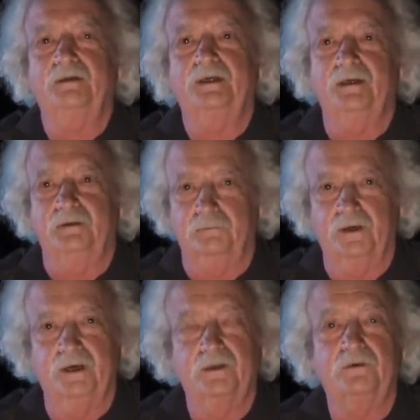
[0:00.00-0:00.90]
again
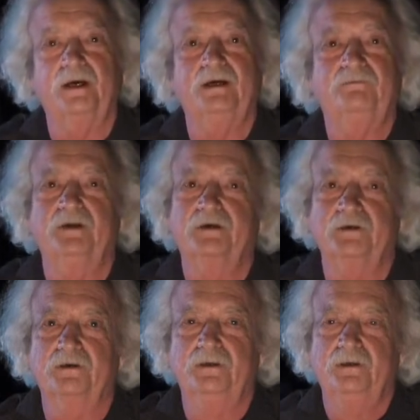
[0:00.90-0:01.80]
by the
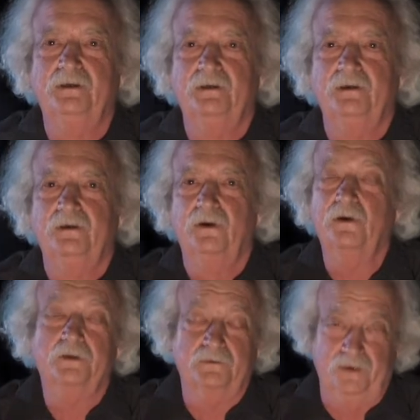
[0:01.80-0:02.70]
gravedigger
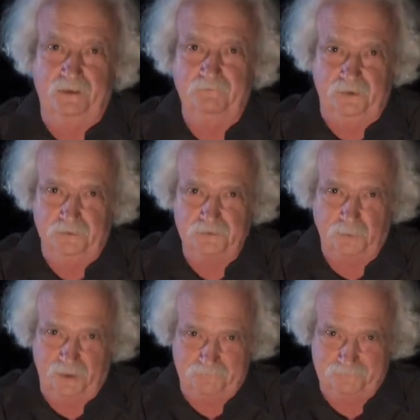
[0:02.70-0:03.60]
or the gravedigger's
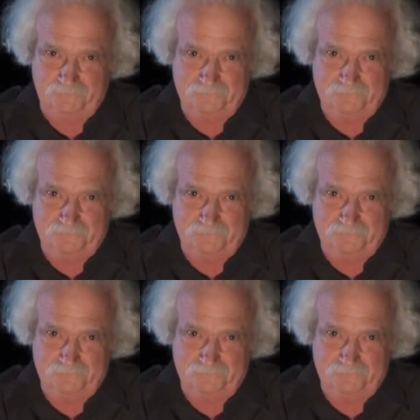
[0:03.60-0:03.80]
wife.